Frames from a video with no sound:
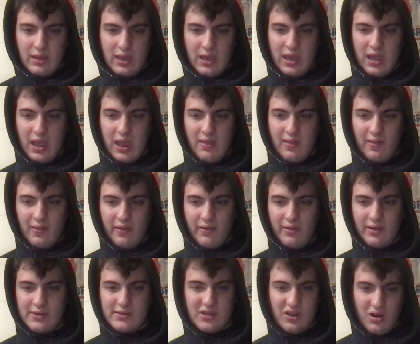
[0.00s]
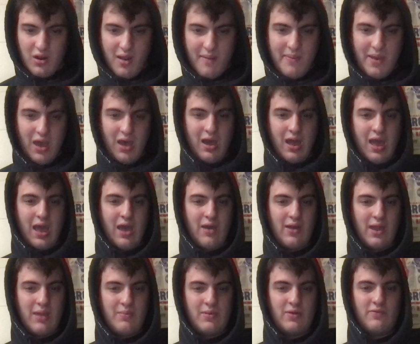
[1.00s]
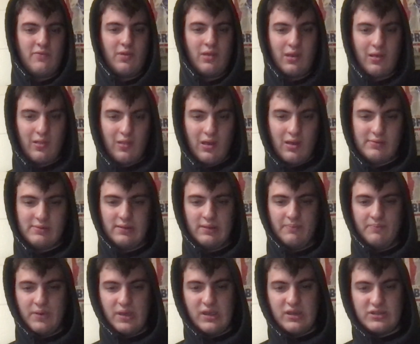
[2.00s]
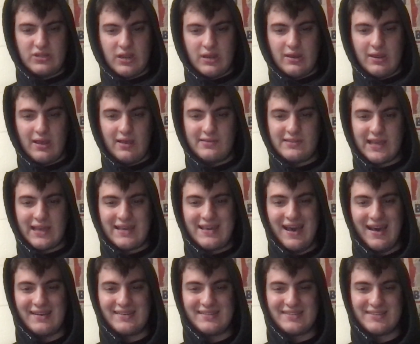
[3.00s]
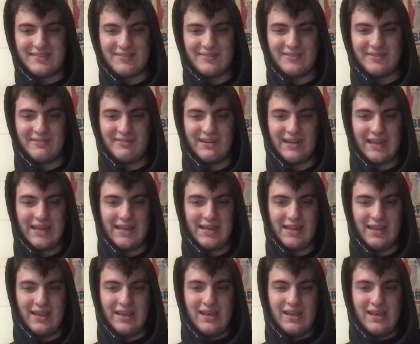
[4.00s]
And the lyrics are about how Amon really loves the beach and yells at cunts who ruin it.